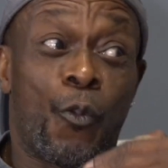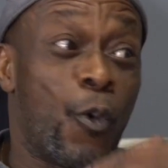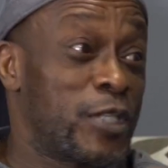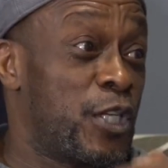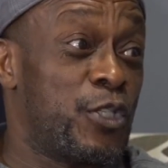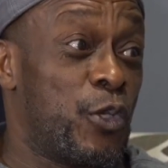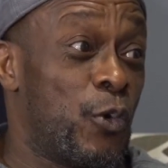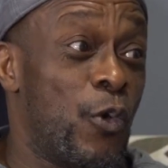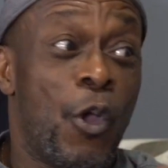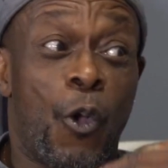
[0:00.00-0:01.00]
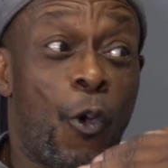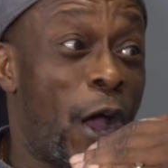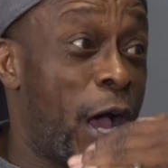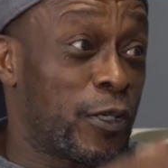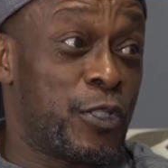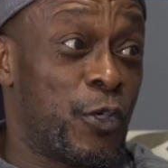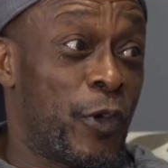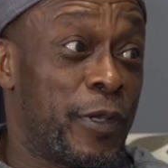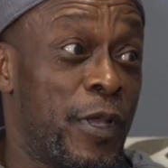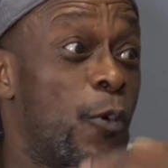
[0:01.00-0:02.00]
What to do or how to
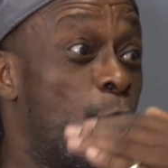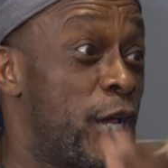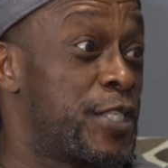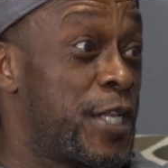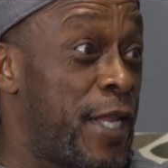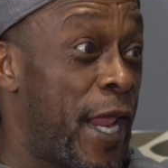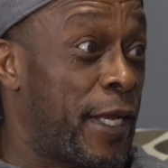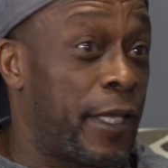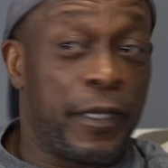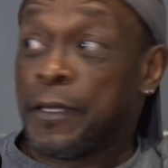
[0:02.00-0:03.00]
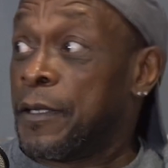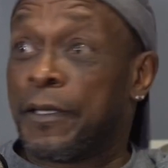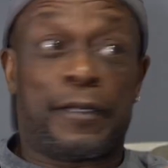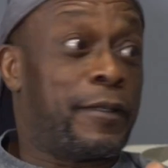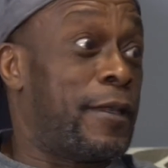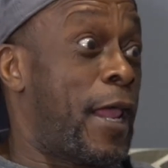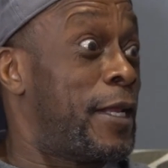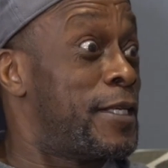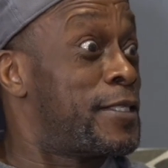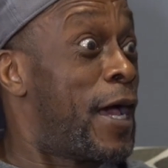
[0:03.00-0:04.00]
do it. Where's the nanny?
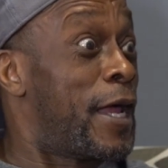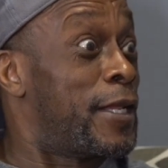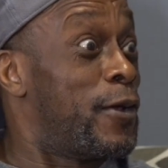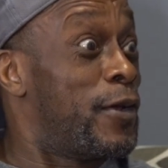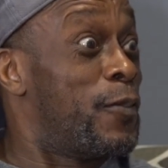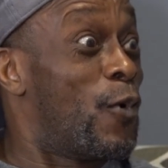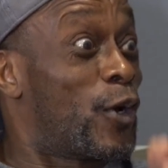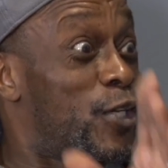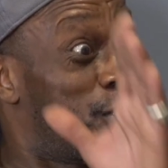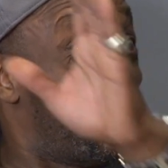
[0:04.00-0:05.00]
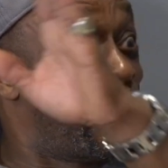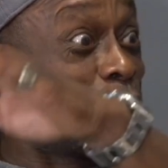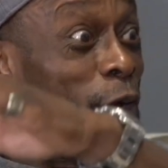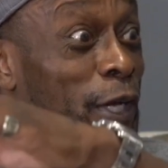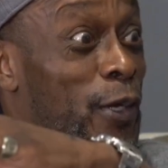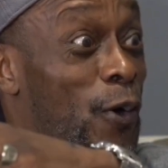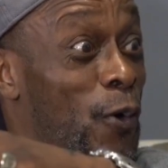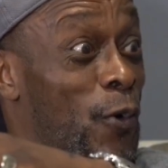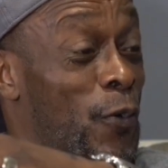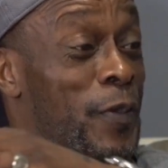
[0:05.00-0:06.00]
Nanny's not here anymore because she's stuck at
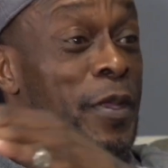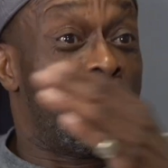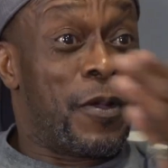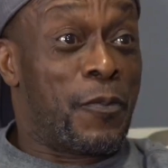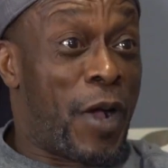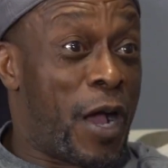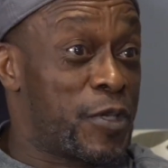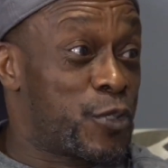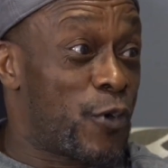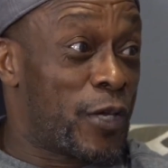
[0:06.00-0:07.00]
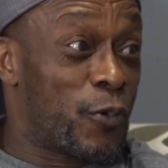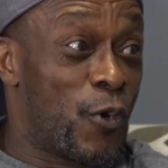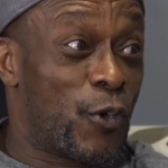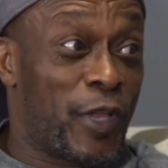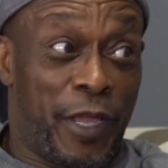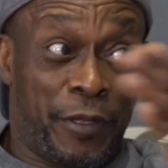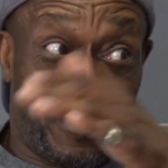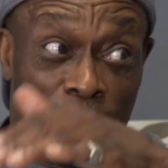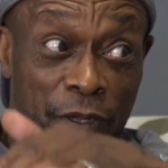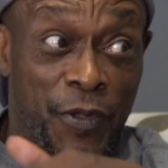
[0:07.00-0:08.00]
home. Mom is trying to work in
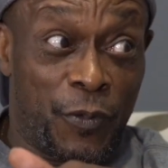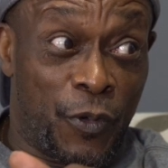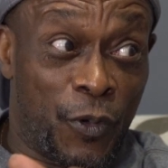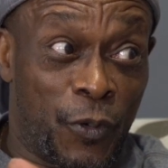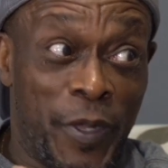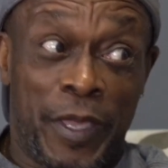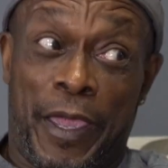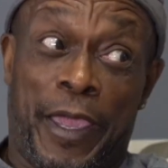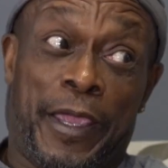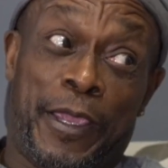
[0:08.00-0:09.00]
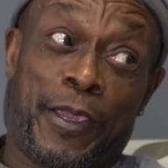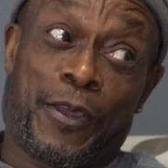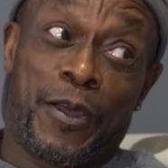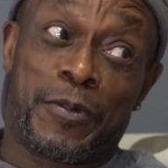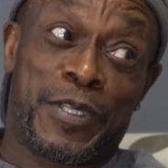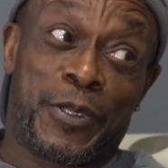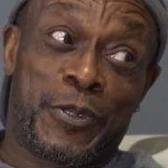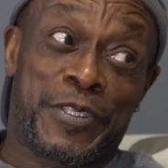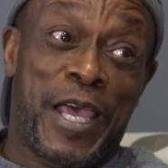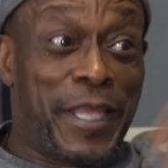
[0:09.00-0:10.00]
the living room, and here comes
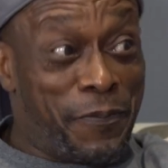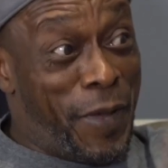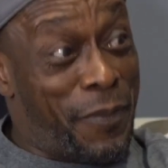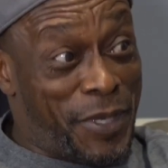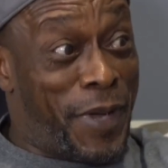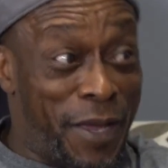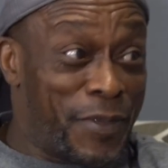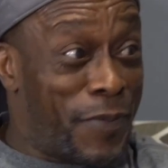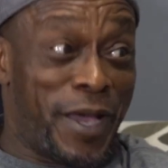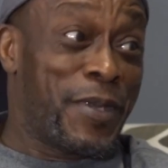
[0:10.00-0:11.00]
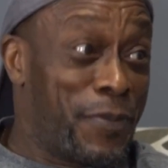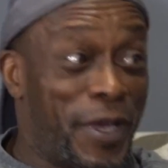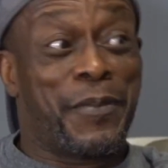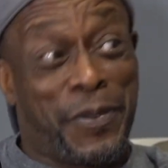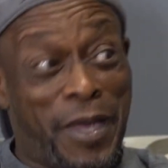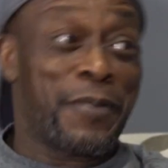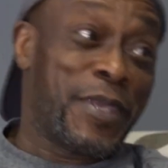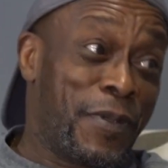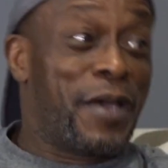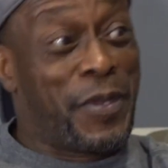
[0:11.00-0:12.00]
little Sally. Mommy, mommy, mommy, mommy,
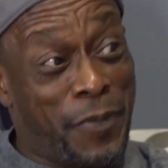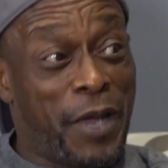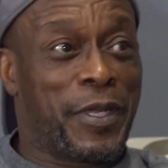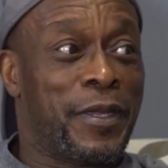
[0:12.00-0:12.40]
mommy, mommy, mommy.